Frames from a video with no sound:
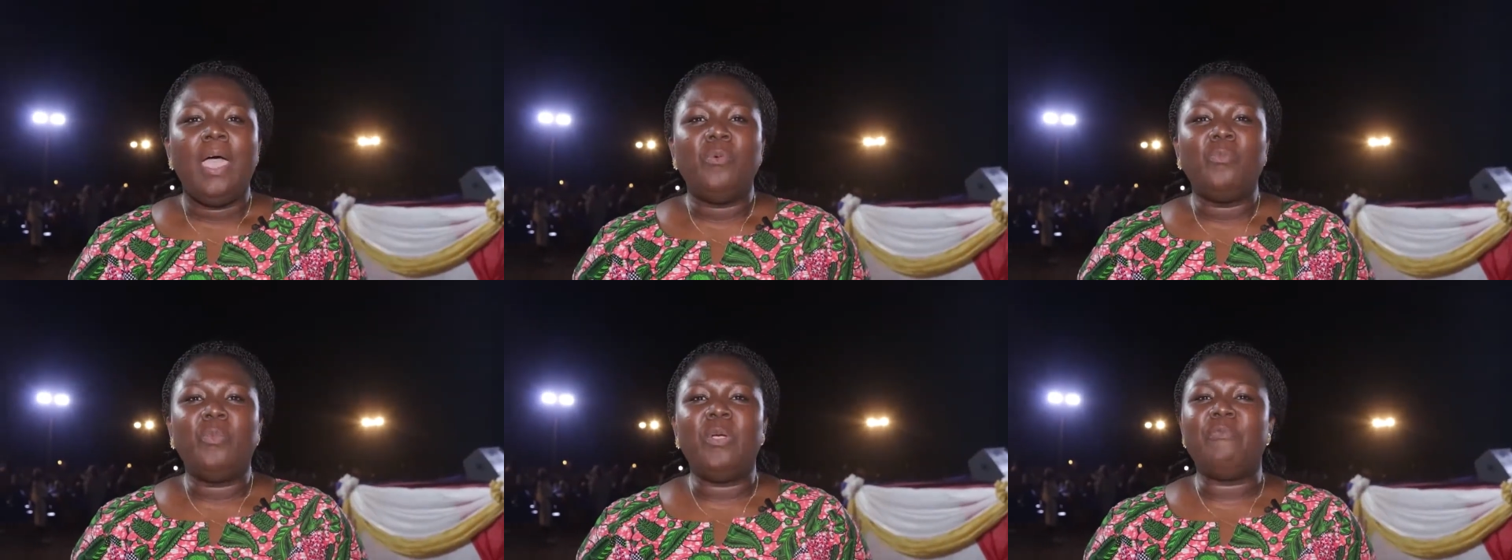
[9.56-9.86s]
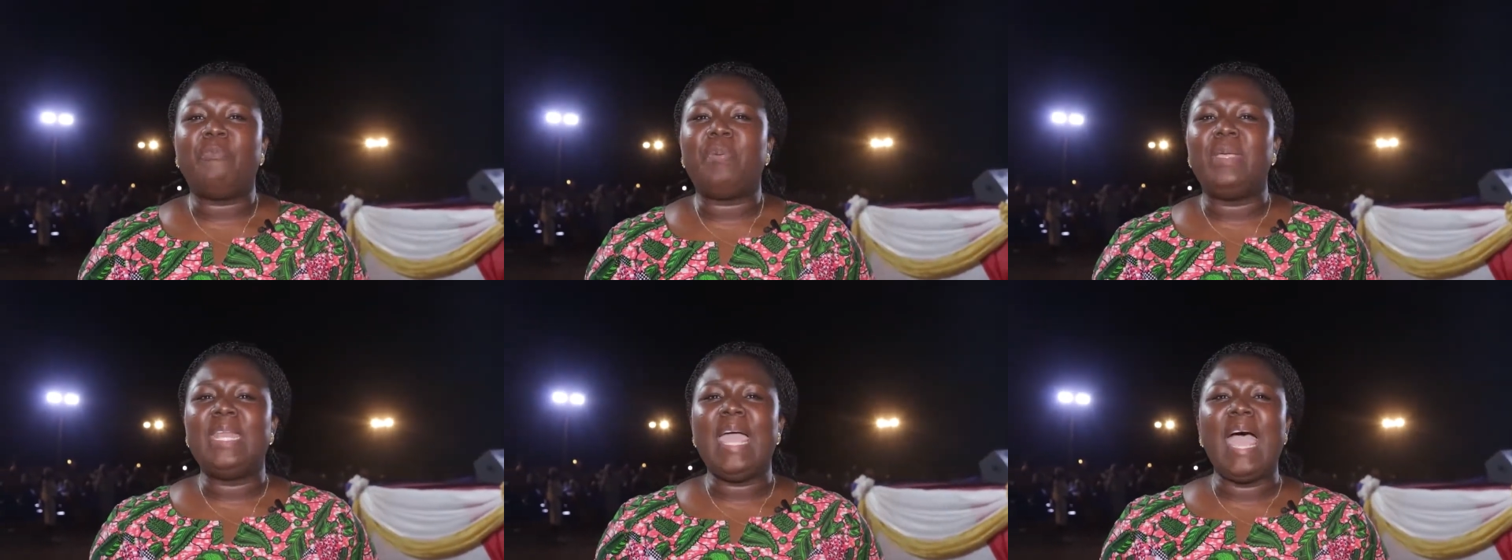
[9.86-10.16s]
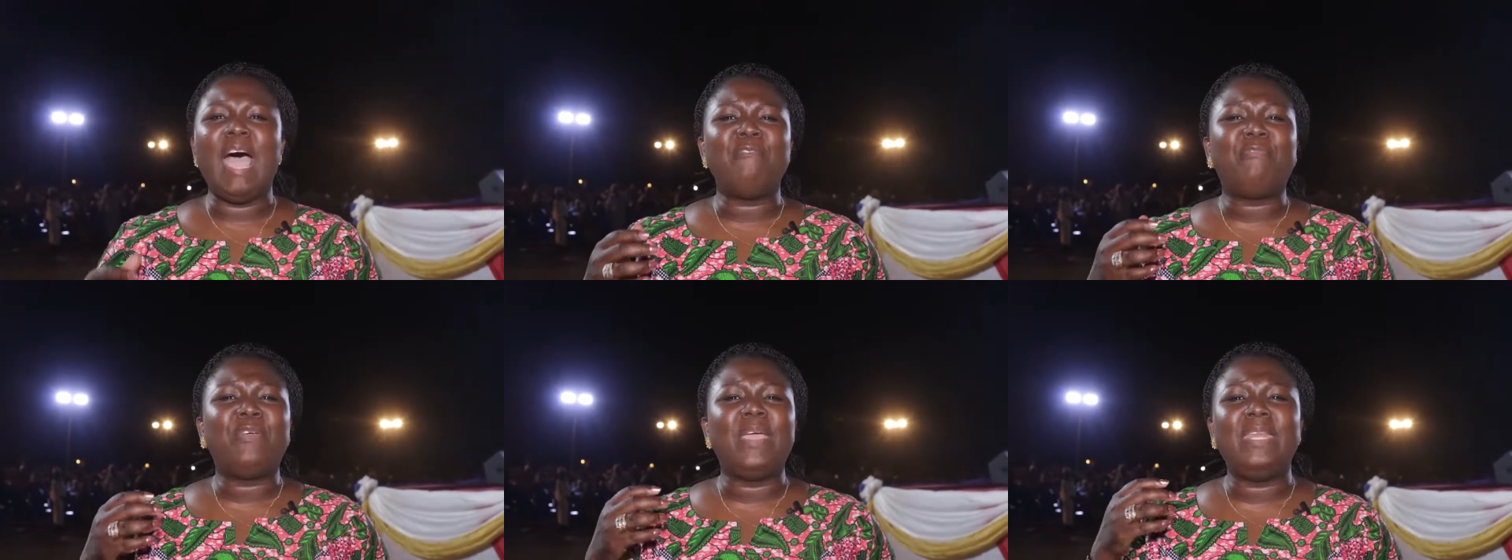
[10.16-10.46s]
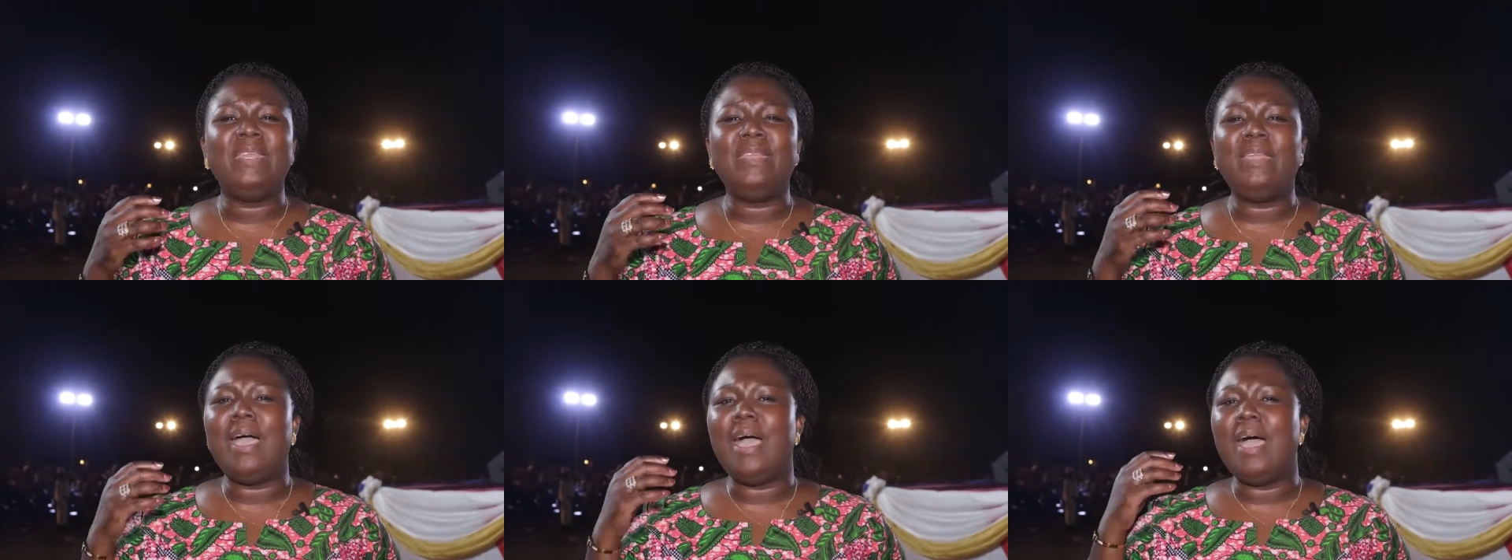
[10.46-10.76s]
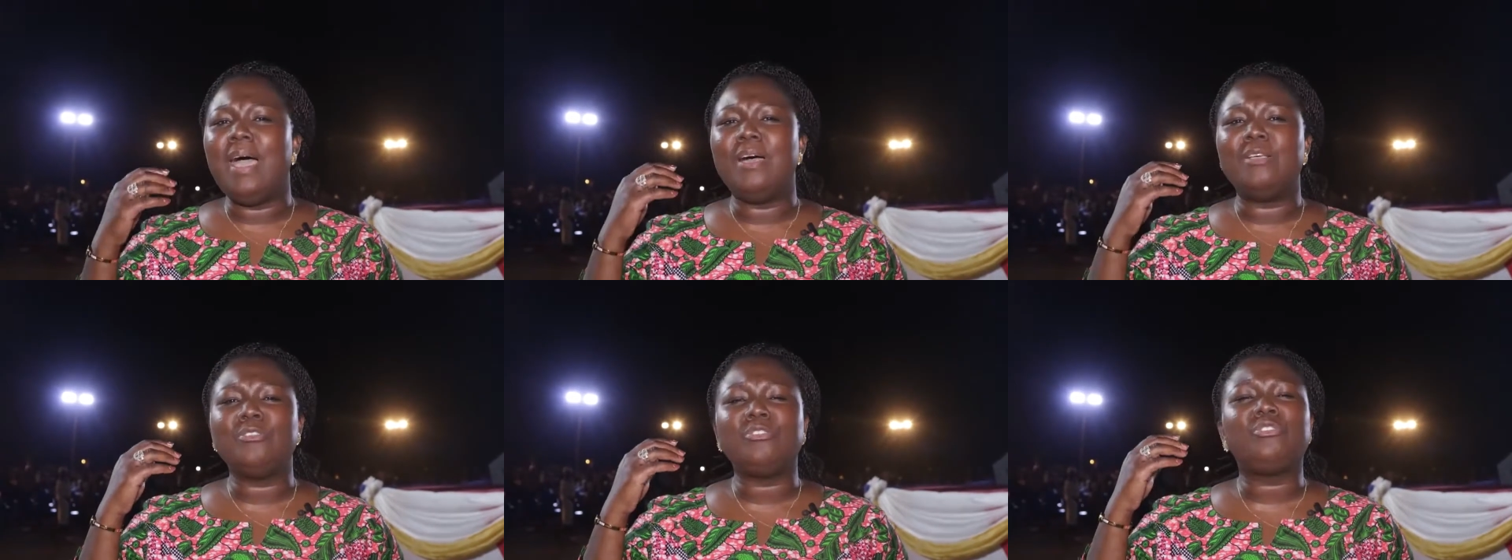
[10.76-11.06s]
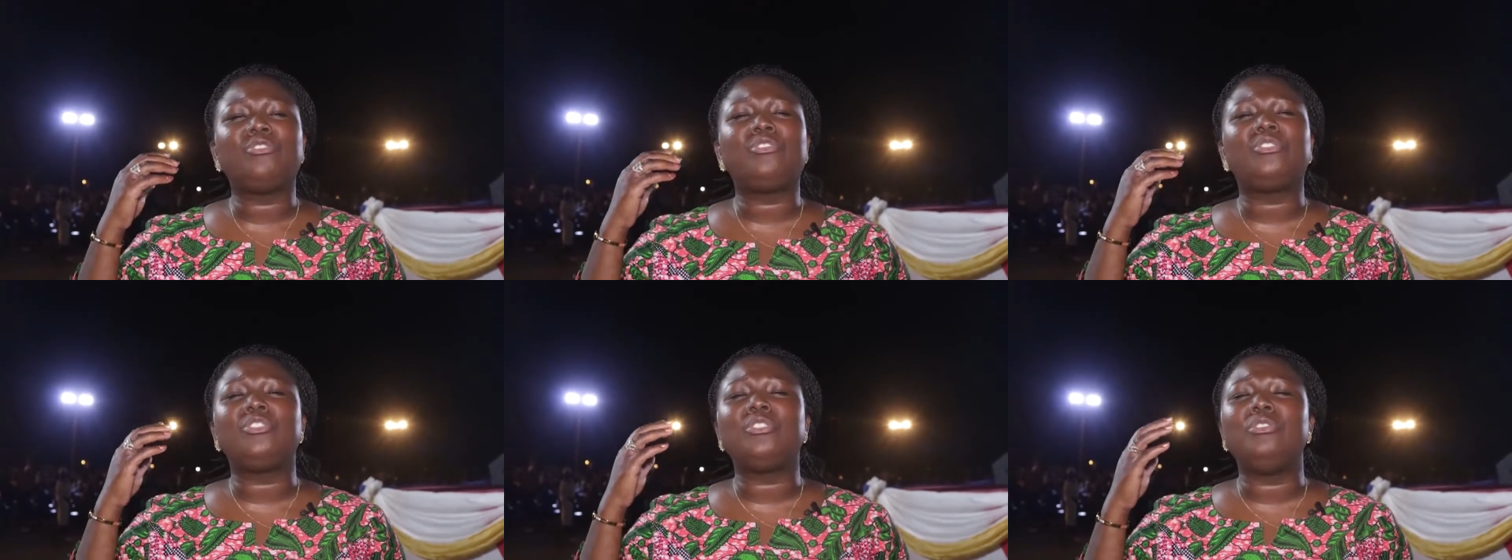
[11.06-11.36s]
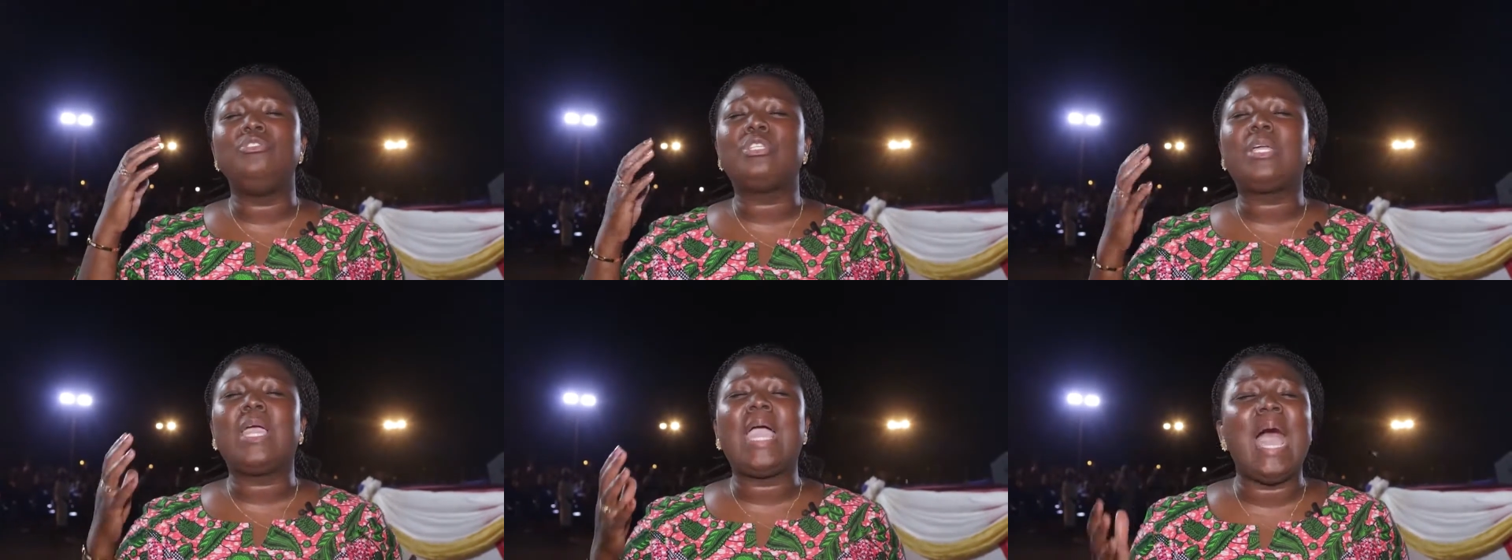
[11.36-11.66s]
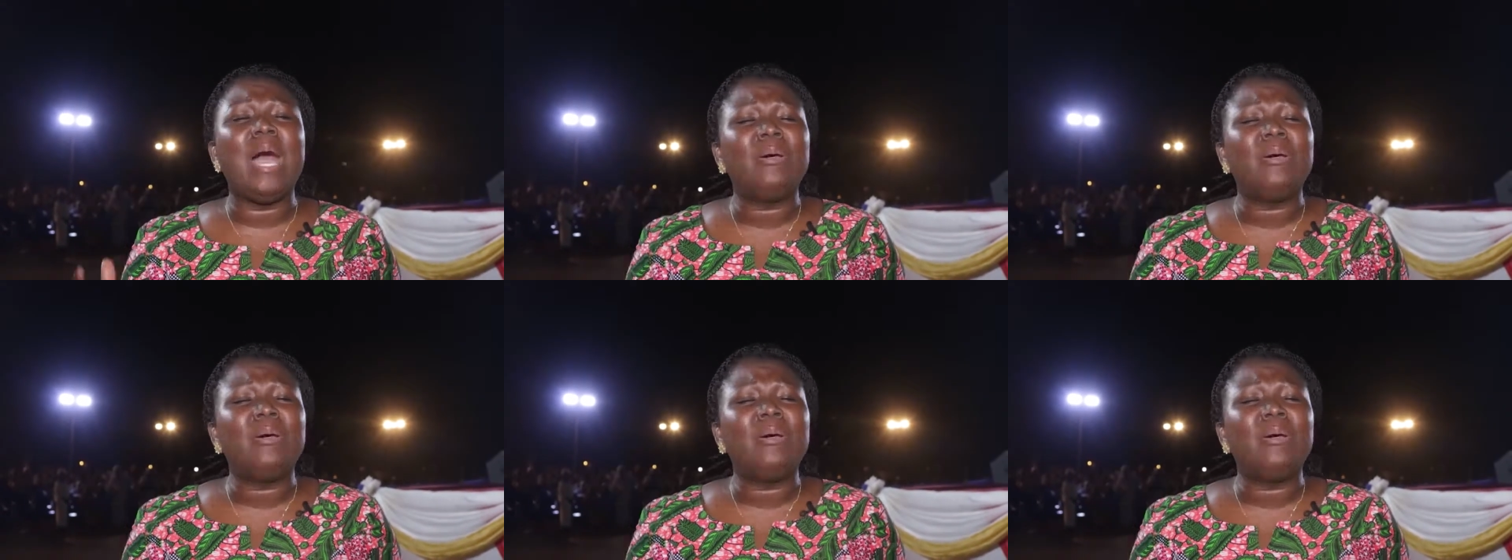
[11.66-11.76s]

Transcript: We've been having a